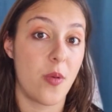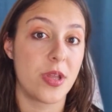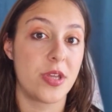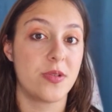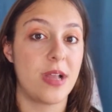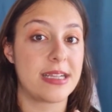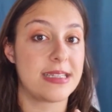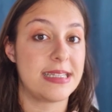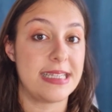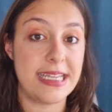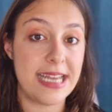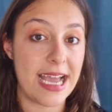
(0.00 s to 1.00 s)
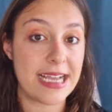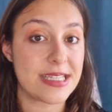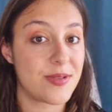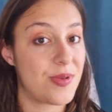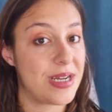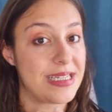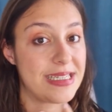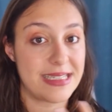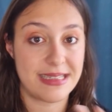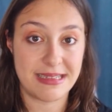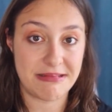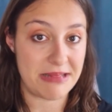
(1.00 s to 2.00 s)
what you'd like to see next, what
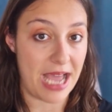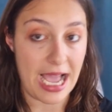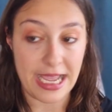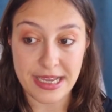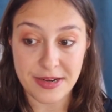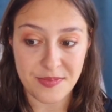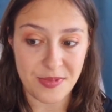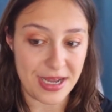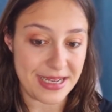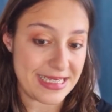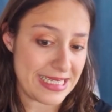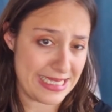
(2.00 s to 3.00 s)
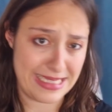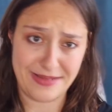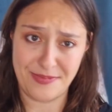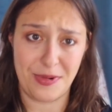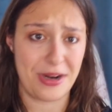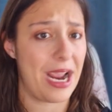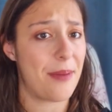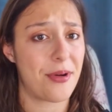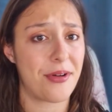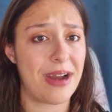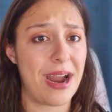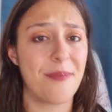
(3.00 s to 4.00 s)
diet, what workout
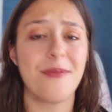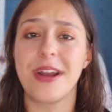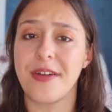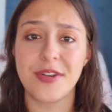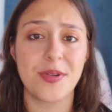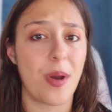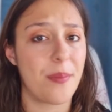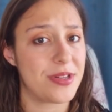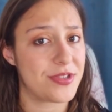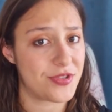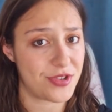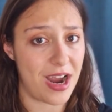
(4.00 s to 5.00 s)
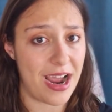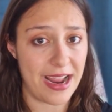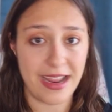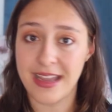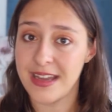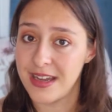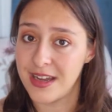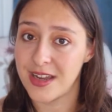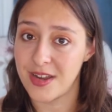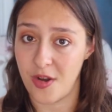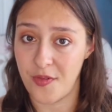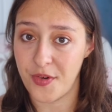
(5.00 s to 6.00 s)
program, whatever you want me to try,
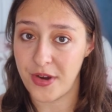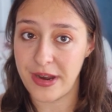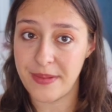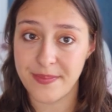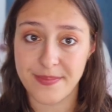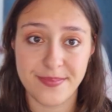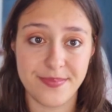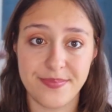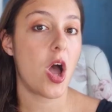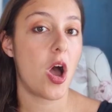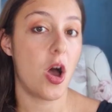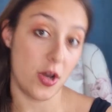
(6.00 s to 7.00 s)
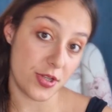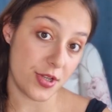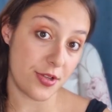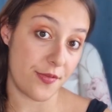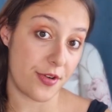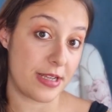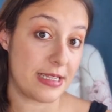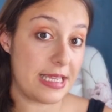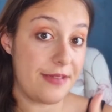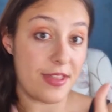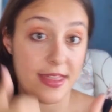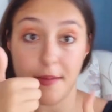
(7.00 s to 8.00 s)
go for it. Also, don't forget to
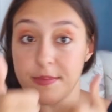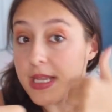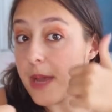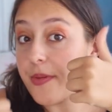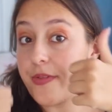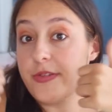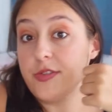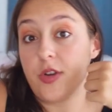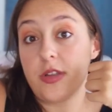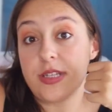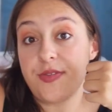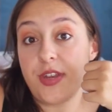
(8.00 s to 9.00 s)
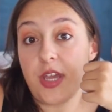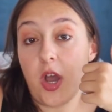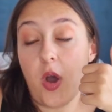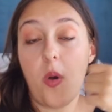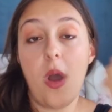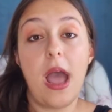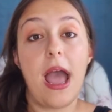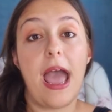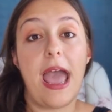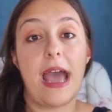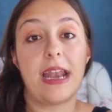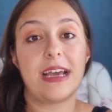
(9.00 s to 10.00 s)
leave a thumbs up if you enjoyed this video,
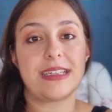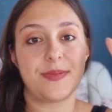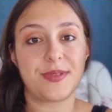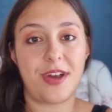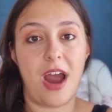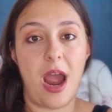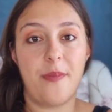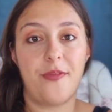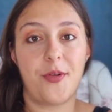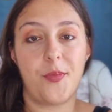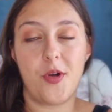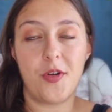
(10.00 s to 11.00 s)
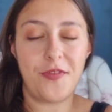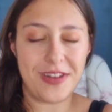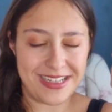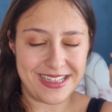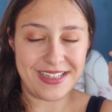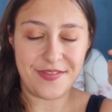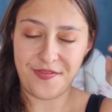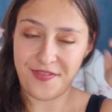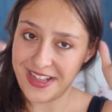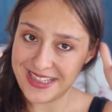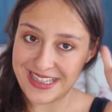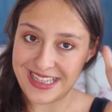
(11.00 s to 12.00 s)
and subscribe for more fitness
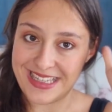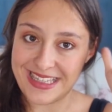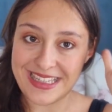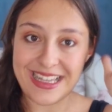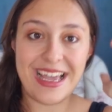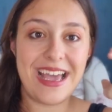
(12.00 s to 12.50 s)
funsies.